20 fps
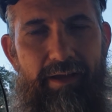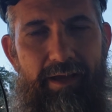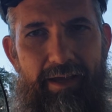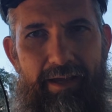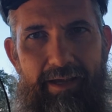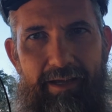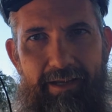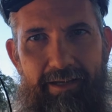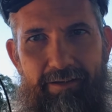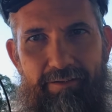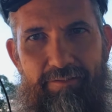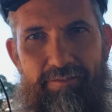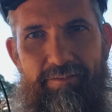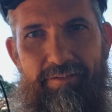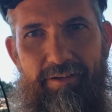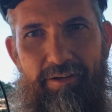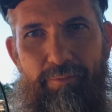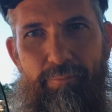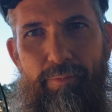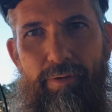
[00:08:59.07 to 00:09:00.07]
and
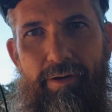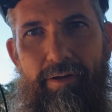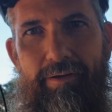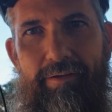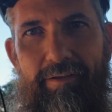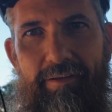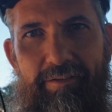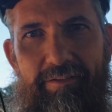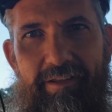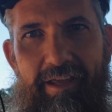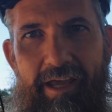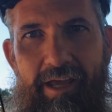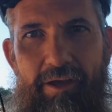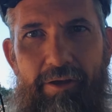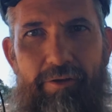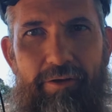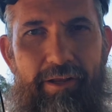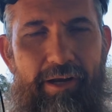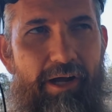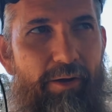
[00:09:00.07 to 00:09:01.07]
sit them on the
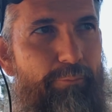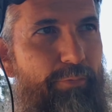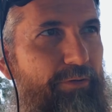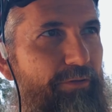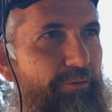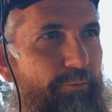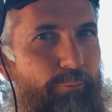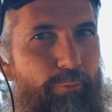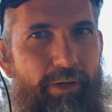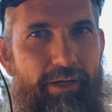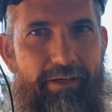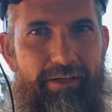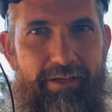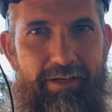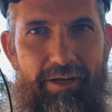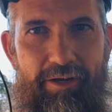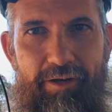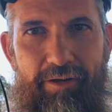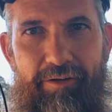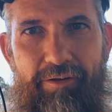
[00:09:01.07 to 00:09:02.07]
scale and I'll put the weight
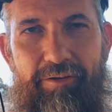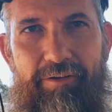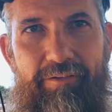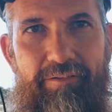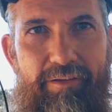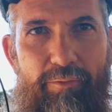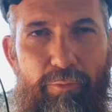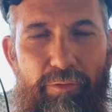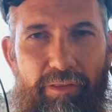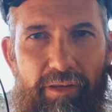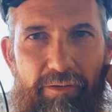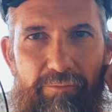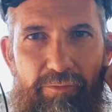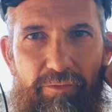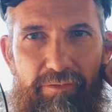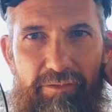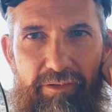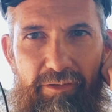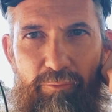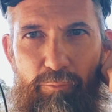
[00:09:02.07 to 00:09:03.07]
here and you can see what the
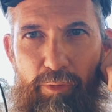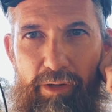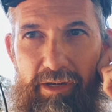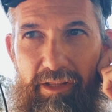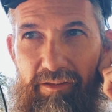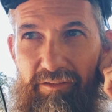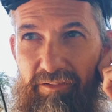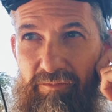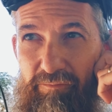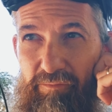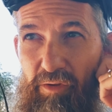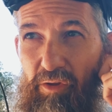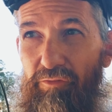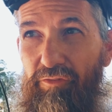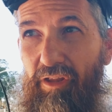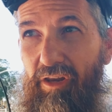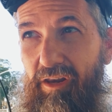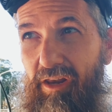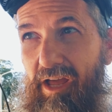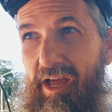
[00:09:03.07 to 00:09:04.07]
difference in the weight is. It feels
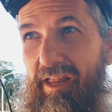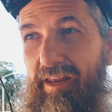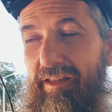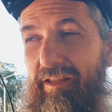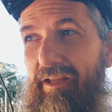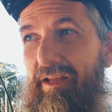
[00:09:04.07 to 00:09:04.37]
a lot,